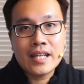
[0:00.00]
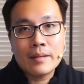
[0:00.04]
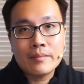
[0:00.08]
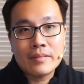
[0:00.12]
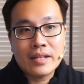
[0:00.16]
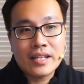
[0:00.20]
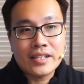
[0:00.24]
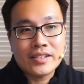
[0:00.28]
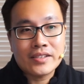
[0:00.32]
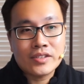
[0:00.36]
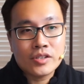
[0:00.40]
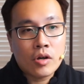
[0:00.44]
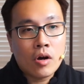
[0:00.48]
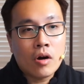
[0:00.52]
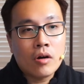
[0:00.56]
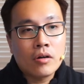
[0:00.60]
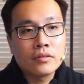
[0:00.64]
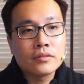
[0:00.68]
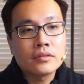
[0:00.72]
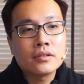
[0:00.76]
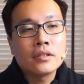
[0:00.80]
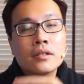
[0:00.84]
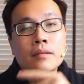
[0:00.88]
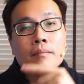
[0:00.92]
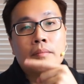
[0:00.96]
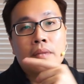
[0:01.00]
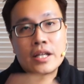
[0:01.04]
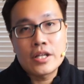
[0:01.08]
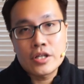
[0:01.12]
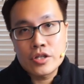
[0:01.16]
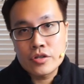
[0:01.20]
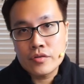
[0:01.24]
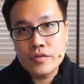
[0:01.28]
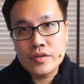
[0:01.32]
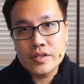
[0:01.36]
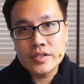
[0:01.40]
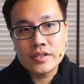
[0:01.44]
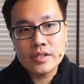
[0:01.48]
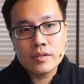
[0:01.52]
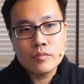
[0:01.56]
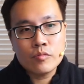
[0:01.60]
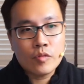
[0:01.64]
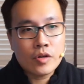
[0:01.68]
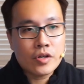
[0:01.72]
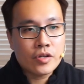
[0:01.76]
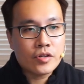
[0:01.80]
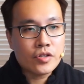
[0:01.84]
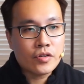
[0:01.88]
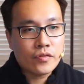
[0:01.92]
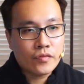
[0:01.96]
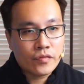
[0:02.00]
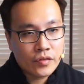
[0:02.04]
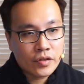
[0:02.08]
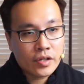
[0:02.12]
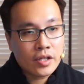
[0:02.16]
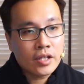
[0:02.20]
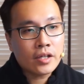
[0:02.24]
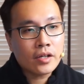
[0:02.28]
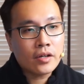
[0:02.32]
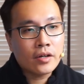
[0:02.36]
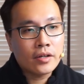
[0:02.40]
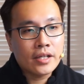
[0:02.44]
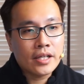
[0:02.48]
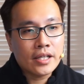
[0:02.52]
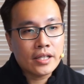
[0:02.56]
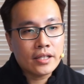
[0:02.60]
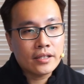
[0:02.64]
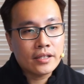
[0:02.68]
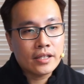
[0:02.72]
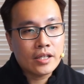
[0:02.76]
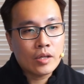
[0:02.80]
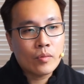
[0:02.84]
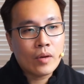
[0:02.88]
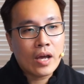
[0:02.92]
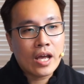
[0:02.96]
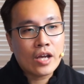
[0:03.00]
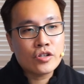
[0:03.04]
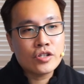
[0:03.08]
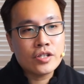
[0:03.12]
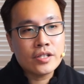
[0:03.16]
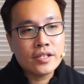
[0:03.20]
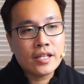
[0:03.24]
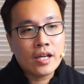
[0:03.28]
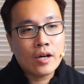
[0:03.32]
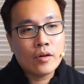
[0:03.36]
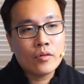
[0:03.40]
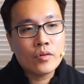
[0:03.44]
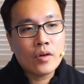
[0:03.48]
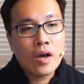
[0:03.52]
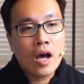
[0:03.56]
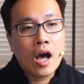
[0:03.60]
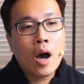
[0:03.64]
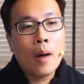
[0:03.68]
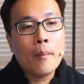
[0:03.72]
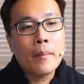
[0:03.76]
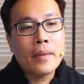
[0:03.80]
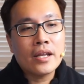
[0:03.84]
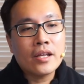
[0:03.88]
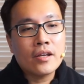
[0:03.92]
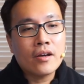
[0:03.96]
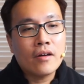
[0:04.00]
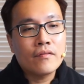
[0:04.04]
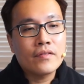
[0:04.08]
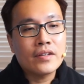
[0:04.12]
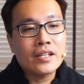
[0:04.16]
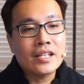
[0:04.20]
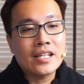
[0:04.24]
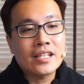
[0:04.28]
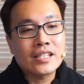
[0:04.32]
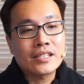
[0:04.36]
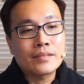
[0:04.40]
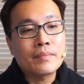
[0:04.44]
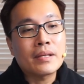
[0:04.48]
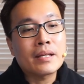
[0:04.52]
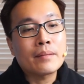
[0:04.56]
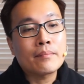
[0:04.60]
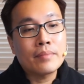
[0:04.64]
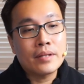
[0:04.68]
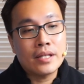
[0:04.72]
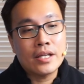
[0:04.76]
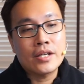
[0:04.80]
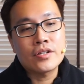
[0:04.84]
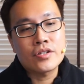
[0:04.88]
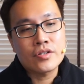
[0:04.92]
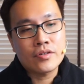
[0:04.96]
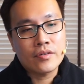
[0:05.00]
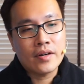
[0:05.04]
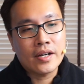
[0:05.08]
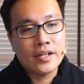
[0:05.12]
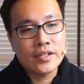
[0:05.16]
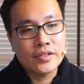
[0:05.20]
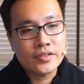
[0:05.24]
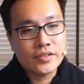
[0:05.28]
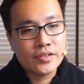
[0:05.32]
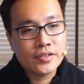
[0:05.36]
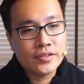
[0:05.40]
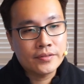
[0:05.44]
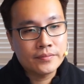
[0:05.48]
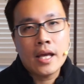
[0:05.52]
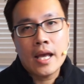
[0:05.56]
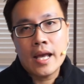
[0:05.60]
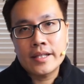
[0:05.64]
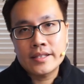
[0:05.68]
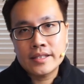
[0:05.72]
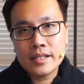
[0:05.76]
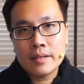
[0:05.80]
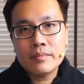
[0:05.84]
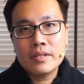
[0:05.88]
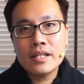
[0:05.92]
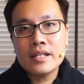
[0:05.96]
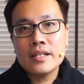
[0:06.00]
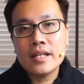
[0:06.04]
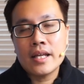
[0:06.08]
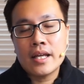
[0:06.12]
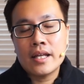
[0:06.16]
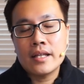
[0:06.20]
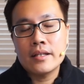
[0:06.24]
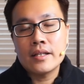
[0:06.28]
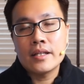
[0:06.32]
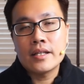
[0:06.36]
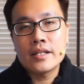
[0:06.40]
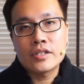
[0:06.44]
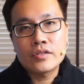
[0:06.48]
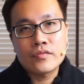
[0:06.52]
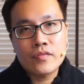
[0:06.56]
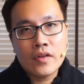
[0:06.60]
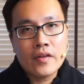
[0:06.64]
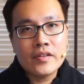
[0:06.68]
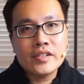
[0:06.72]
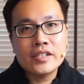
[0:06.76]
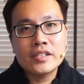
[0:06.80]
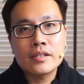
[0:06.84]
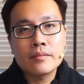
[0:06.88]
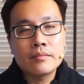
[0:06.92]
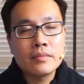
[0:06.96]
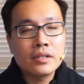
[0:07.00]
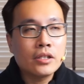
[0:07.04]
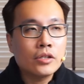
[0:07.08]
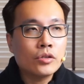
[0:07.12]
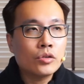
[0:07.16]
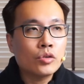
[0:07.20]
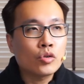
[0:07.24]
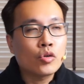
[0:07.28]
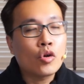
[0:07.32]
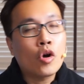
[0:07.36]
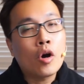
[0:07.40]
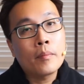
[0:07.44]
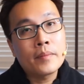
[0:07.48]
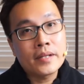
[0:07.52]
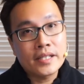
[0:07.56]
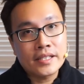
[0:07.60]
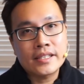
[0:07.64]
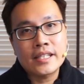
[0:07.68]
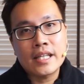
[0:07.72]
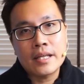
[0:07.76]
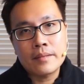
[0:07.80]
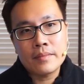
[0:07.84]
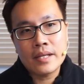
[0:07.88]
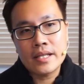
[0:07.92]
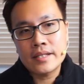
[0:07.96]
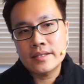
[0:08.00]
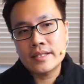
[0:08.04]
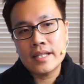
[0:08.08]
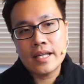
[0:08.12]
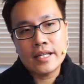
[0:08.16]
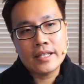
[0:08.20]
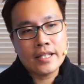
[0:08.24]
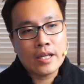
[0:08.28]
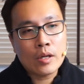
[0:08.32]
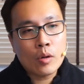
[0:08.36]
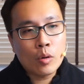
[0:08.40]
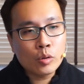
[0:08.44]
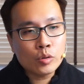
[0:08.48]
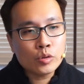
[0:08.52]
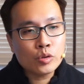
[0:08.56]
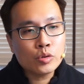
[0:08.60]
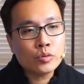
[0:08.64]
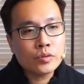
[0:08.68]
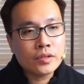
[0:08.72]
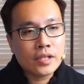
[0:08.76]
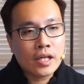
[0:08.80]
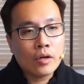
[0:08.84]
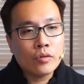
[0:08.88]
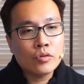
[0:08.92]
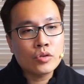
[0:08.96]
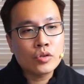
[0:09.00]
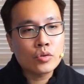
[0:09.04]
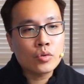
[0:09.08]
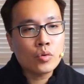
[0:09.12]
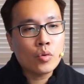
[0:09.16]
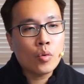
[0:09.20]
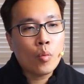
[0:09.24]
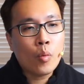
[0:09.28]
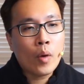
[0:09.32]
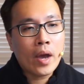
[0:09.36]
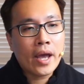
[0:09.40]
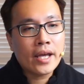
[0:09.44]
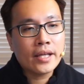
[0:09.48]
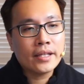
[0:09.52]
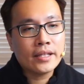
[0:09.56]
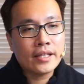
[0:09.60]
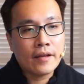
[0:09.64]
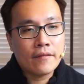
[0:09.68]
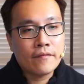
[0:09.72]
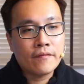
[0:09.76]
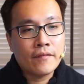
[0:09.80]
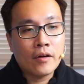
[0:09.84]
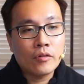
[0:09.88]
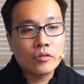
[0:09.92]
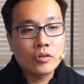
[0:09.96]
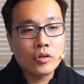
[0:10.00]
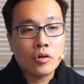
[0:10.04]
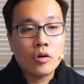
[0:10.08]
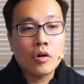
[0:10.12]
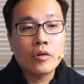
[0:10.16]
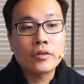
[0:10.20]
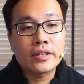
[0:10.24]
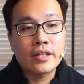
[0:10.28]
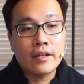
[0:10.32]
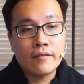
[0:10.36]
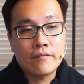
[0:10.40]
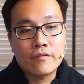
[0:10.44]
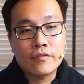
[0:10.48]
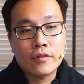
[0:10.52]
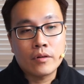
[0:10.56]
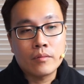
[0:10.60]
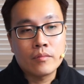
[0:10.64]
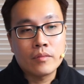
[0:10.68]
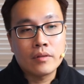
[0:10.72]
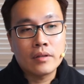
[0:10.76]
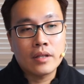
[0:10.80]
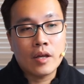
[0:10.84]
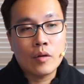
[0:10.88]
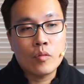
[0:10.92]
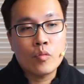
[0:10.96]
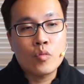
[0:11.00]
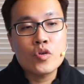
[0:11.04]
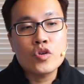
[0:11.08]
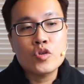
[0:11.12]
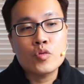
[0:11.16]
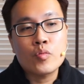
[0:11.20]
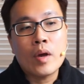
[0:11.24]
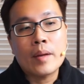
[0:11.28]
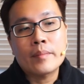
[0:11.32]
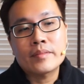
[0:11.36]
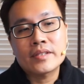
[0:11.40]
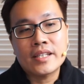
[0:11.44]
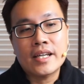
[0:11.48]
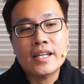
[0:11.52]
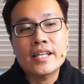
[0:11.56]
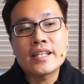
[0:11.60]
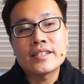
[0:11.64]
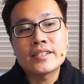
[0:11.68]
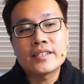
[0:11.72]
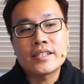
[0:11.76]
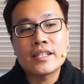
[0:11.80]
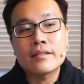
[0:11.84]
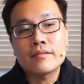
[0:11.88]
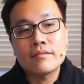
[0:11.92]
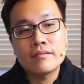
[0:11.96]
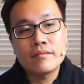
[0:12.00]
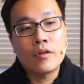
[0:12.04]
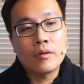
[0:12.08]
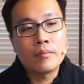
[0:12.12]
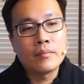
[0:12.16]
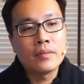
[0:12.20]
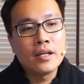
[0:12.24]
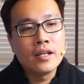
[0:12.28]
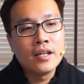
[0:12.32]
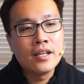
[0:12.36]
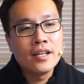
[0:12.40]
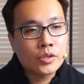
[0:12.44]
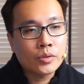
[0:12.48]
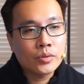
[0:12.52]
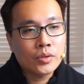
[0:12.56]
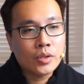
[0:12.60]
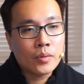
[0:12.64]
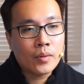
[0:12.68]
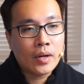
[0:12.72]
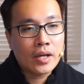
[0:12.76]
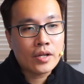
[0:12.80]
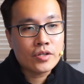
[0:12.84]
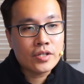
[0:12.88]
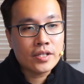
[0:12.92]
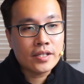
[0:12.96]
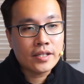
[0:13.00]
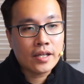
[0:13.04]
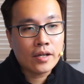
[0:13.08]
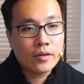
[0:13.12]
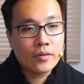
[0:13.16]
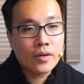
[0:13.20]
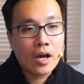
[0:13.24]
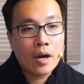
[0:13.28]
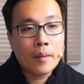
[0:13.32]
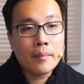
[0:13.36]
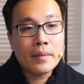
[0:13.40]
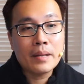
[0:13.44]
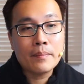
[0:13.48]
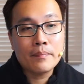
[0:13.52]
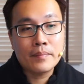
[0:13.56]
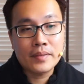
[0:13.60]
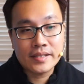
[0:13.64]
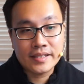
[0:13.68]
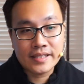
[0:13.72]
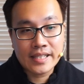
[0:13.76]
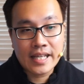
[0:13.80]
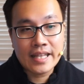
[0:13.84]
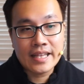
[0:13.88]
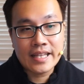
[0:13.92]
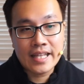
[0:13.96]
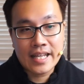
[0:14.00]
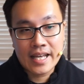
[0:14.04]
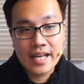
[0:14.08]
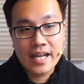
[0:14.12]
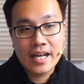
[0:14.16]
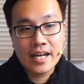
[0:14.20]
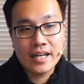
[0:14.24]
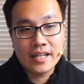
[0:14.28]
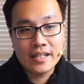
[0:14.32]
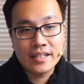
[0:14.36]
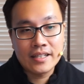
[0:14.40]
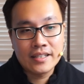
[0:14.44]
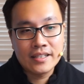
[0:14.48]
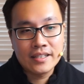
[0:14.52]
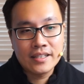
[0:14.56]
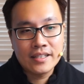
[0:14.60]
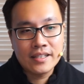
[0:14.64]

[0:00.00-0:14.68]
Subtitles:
tab that's called plagiarism, which if you click on it, they will actually tell you how many of it is being plagiarized. And something that is very similar to Copyscape is that they also tell you where they found the content from, like which website is it from. So they will actually tell you how many percent they are.